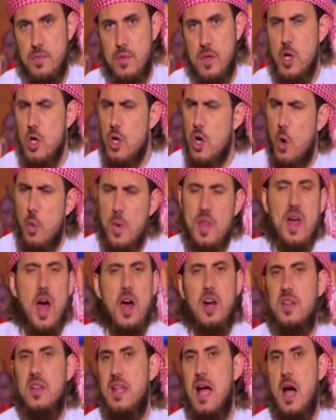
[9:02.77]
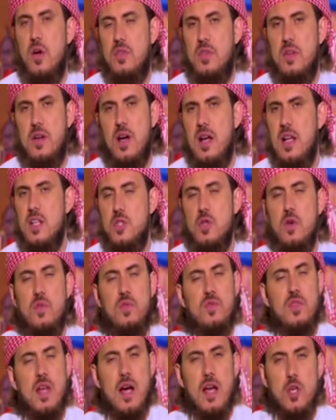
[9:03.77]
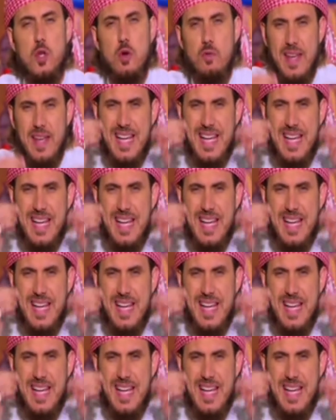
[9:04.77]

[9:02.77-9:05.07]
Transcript: you know without a doubt, khalas, you've